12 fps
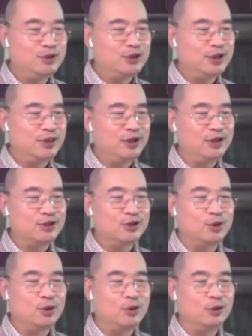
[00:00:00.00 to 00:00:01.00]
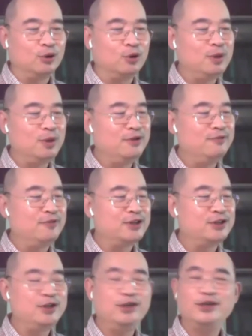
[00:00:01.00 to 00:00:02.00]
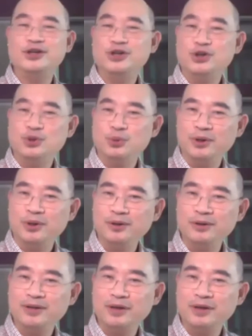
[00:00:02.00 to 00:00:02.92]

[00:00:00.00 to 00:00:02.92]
which I think it's called Global Investing in the New World.